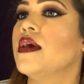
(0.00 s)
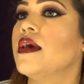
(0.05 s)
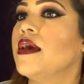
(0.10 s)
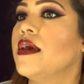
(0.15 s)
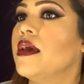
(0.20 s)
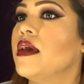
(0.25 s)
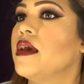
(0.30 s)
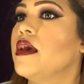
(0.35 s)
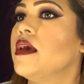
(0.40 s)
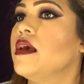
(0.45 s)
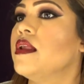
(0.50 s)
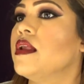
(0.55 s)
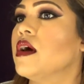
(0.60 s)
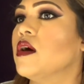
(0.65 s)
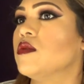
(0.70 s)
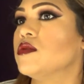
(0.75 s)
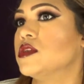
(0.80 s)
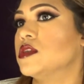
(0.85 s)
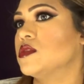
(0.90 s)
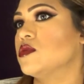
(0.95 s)
And
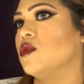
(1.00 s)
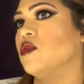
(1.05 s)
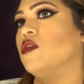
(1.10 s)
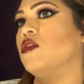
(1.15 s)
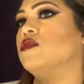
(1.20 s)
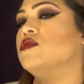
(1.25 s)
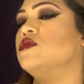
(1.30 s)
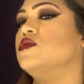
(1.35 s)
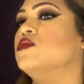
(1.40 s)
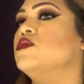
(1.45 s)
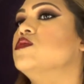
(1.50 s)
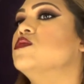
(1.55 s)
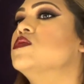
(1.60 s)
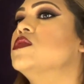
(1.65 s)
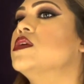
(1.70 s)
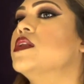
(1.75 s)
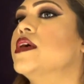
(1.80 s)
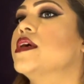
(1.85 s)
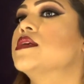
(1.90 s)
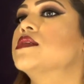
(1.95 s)
I'll just go on to
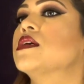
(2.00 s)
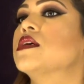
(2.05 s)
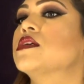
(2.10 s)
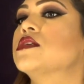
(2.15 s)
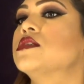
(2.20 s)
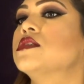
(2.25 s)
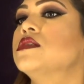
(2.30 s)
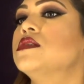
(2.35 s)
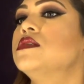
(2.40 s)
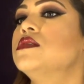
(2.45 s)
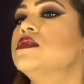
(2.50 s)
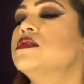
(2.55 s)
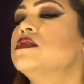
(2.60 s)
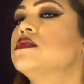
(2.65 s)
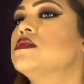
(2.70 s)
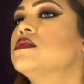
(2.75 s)
the next section.